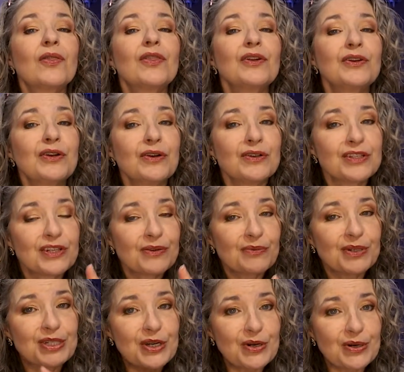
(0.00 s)
the nurse
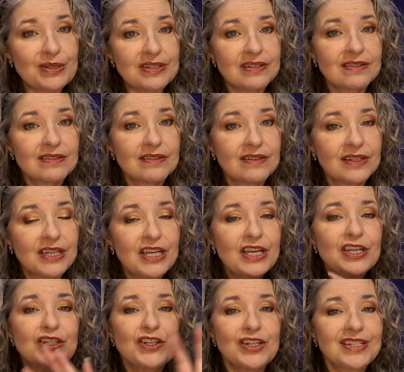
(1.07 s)
returns,
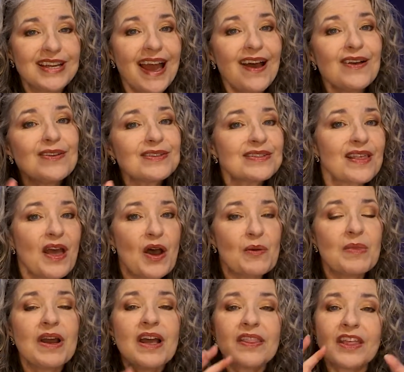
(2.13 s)
she tells
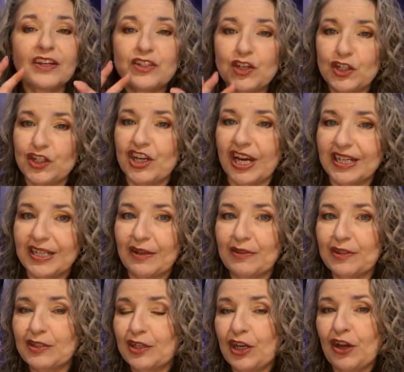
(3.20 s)
them that she checked out
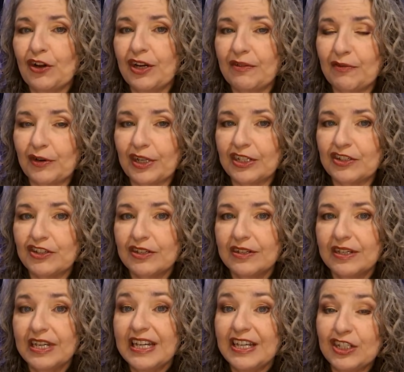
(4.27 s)
the security footage,
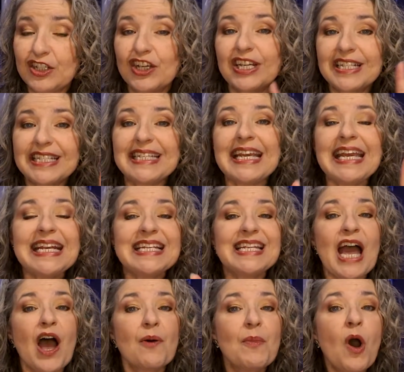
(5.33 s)
and she can see
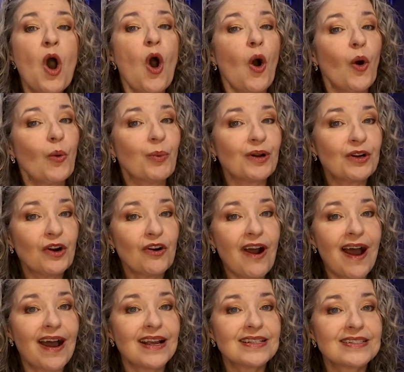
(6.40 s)
Deb open her
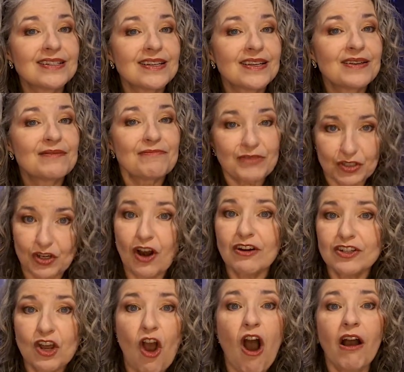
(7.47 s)
eyes,
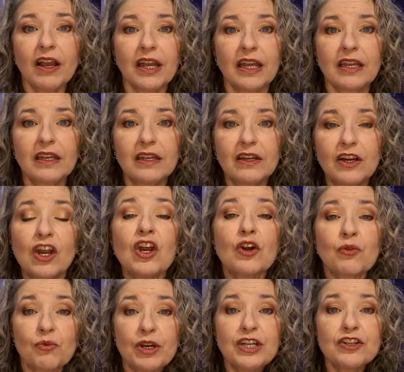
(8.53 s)
start talking,
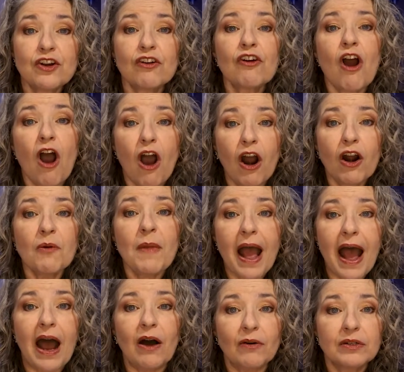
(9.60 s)
reach her arm
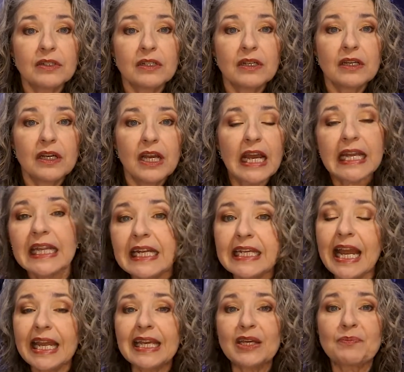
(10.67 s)
out, and then
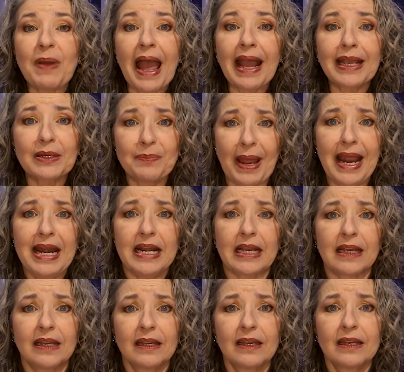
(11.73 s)
yank it back in
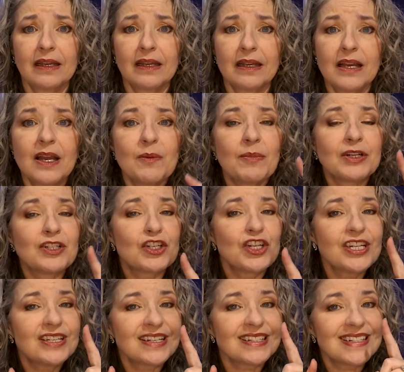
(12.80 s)
panic. But
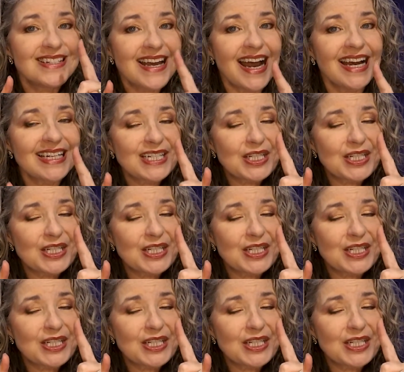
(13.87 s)
she does not